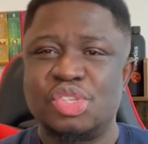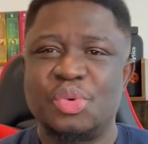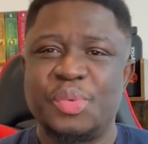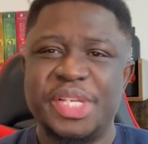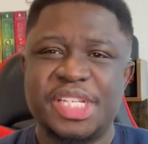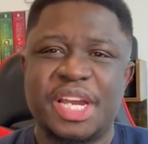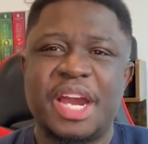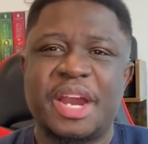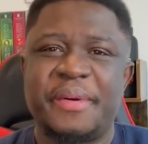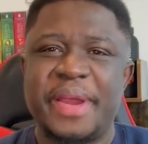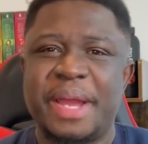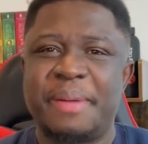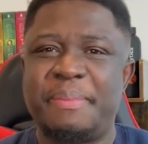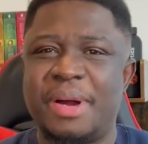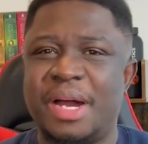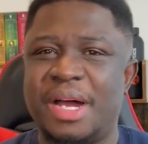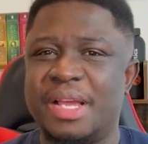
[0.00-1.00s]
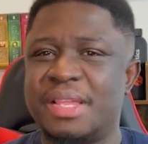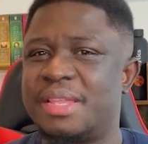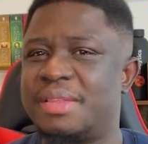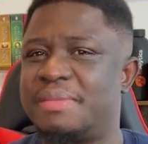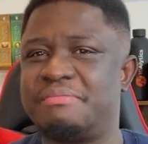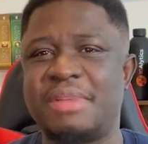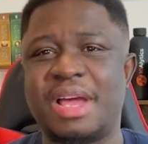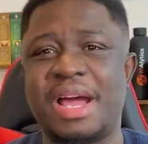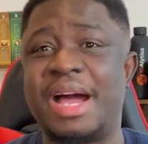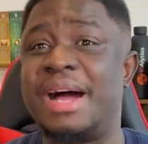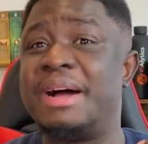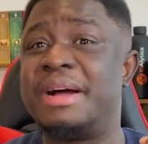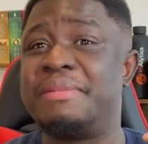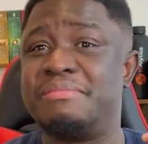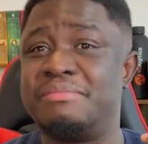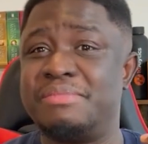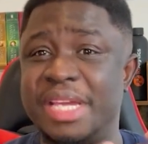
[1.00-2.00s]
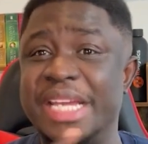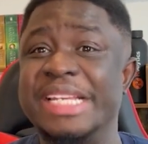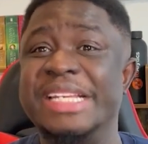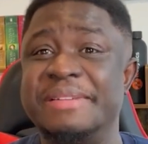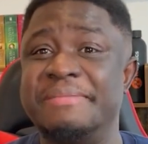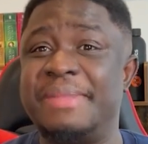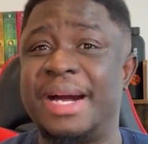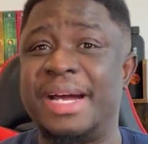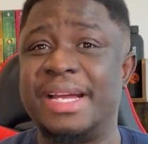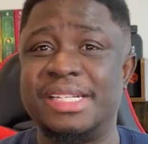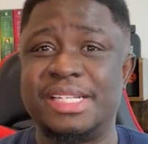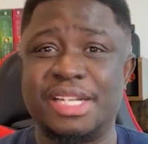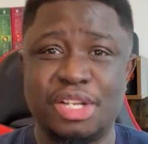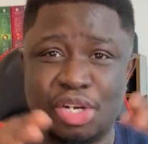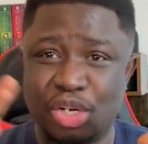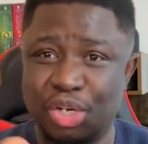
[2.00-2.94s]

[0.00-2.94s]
So which career path are in demand